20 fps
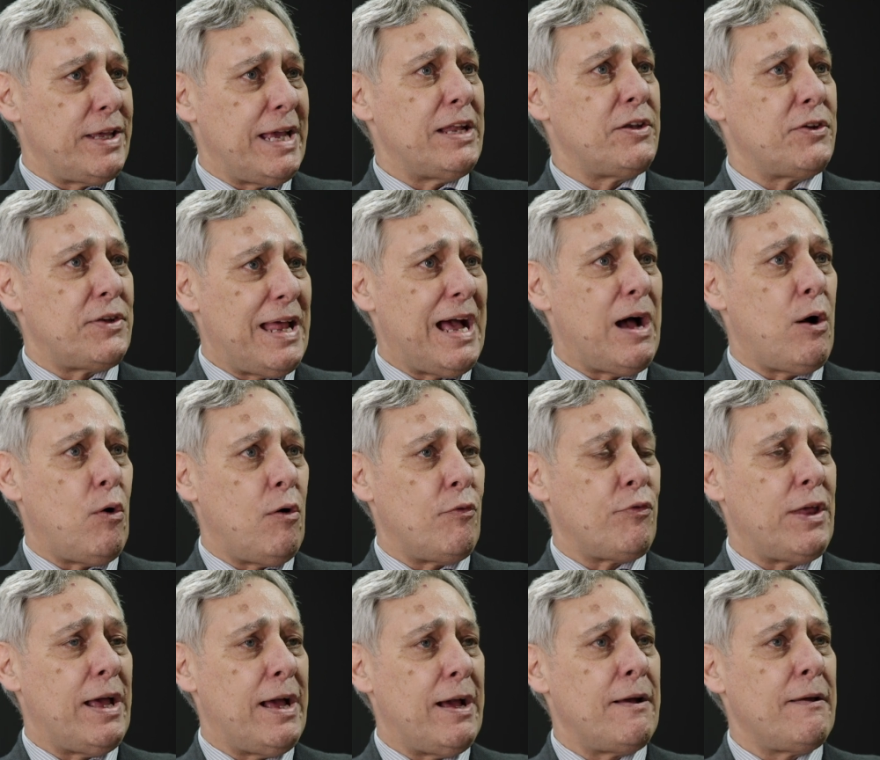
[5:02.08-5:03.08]
the end now
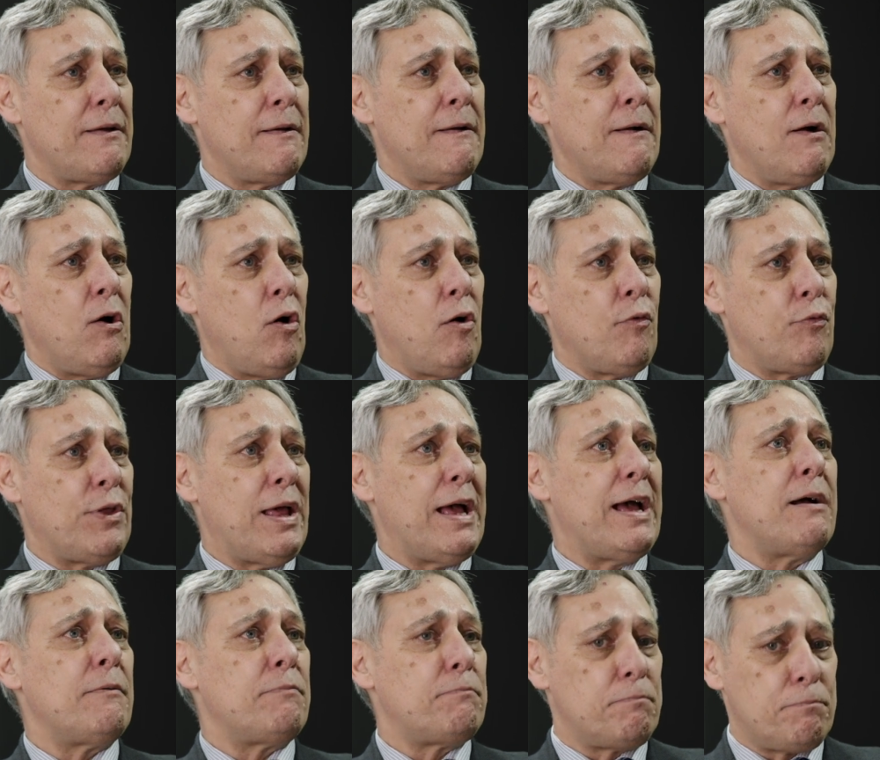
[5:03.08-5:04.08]
of
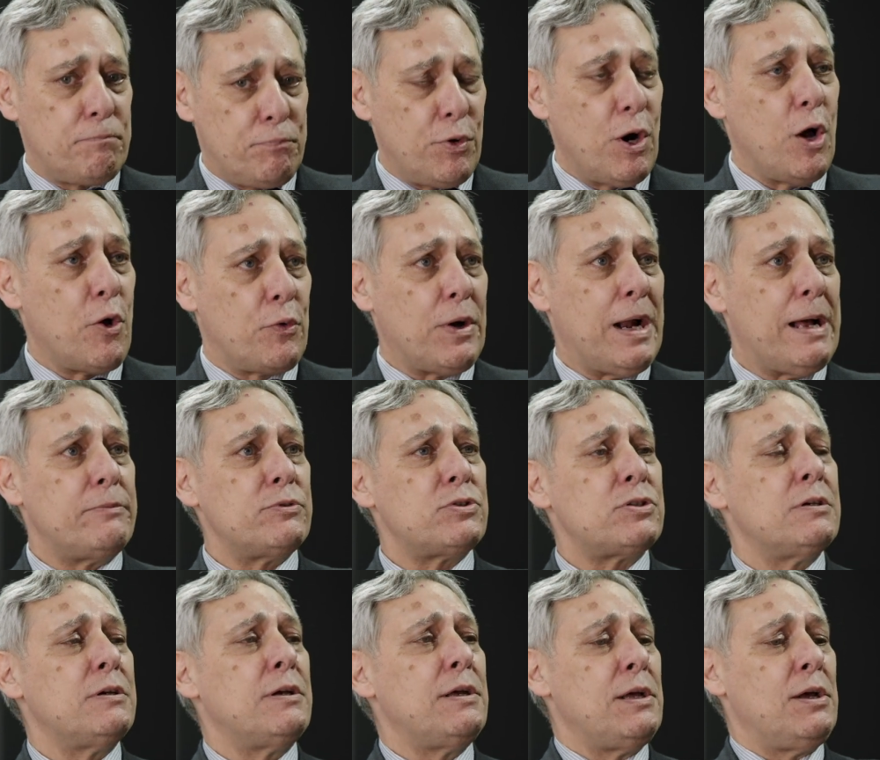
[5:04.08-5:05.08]
their
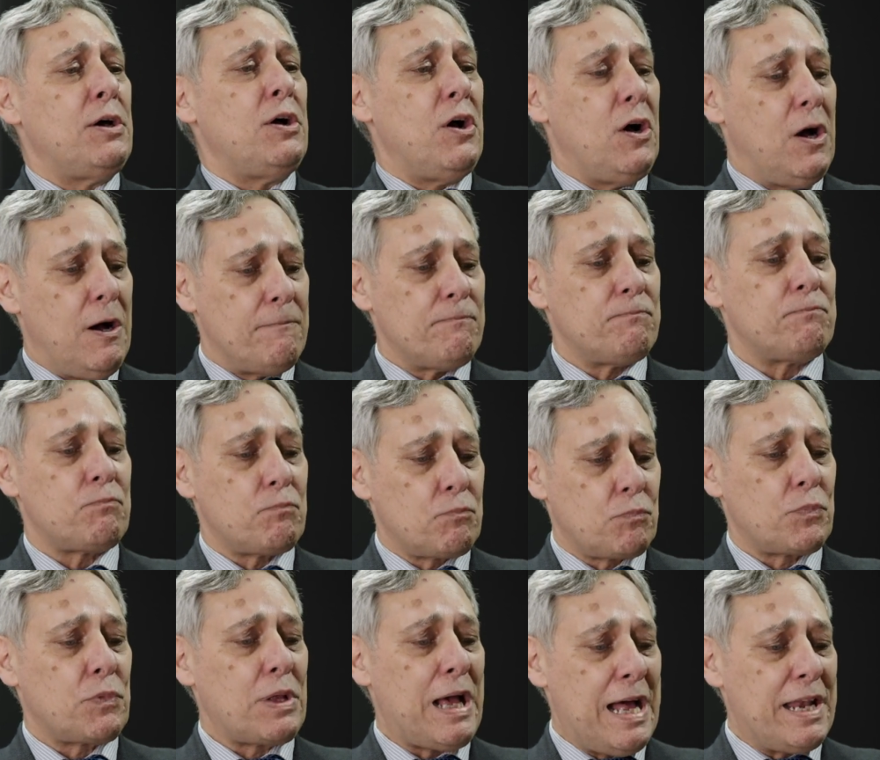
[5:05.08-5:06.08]
programs, and
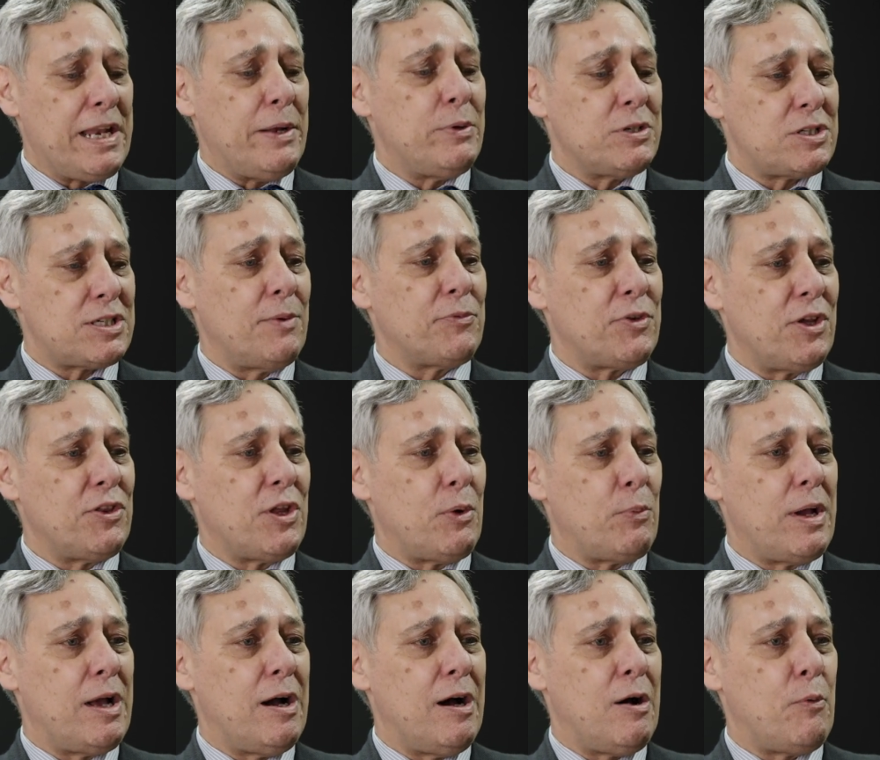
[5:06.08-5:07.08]
it was something
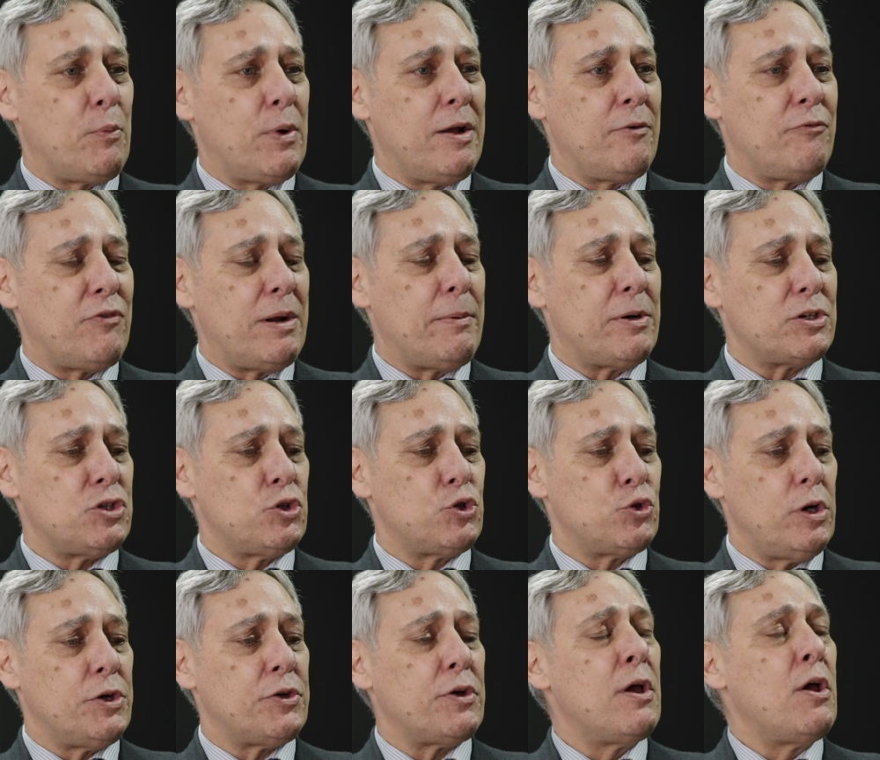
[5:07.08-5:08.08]
that we very much
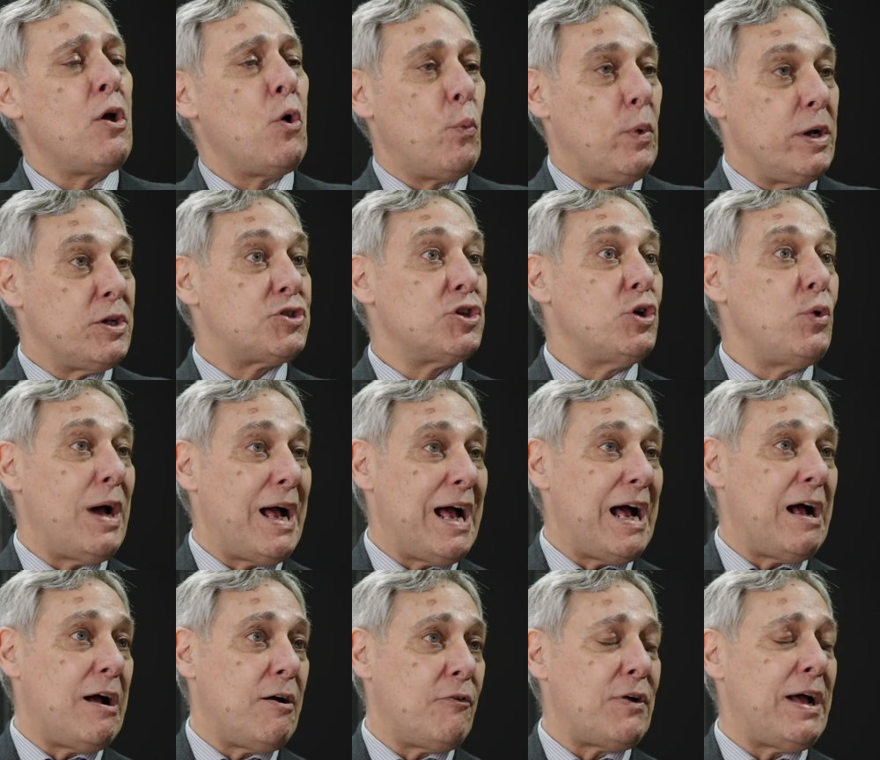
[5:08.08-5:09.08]
enjoyed. We do
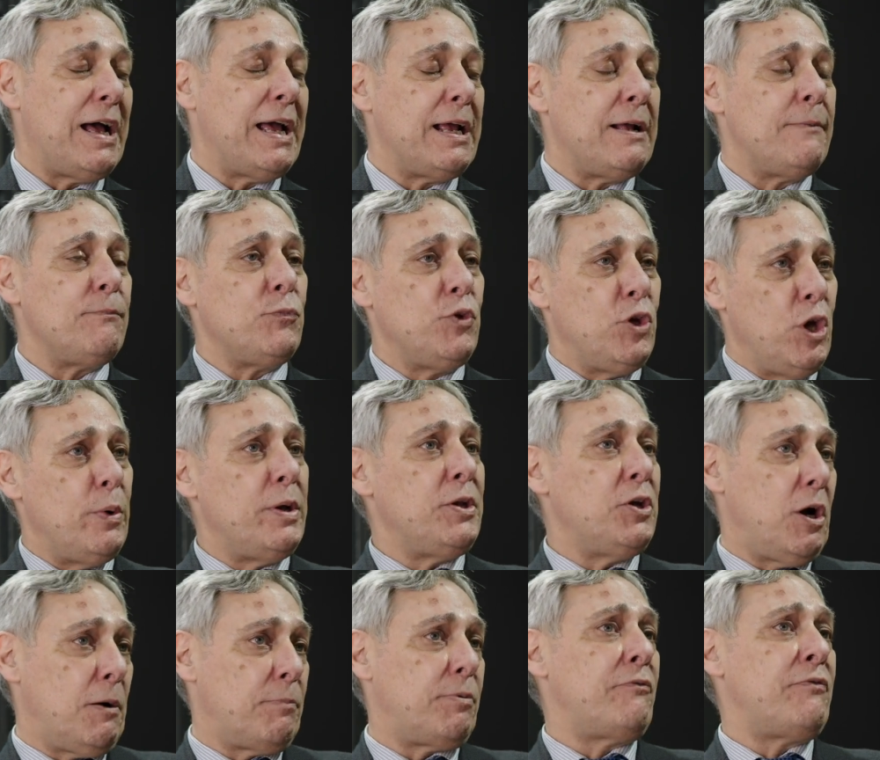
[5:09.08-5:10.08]
have a new
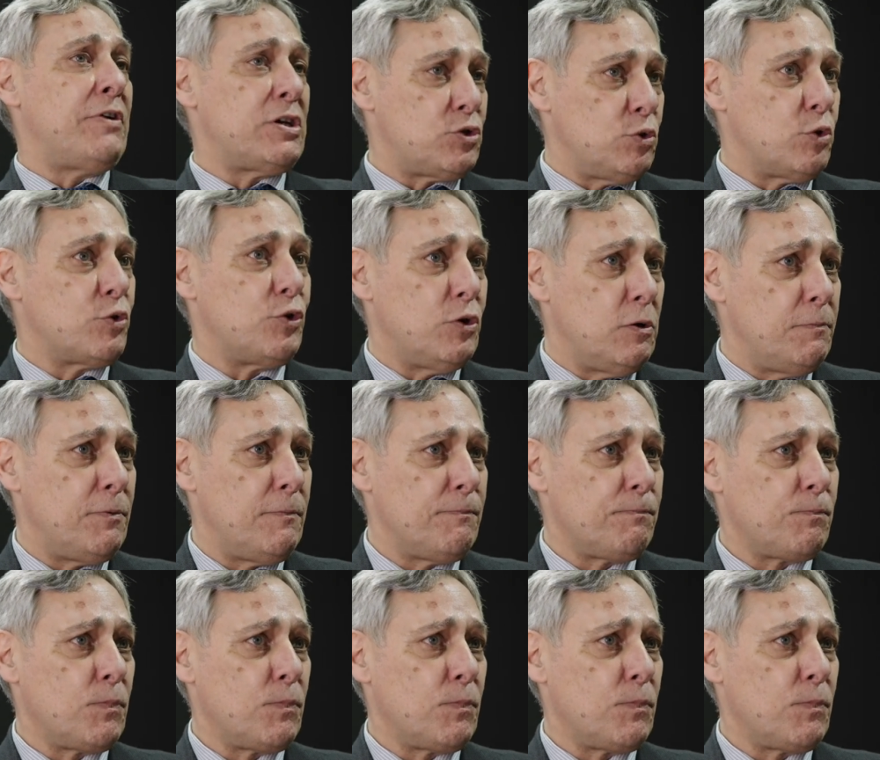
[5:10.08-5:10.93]
and young professional group.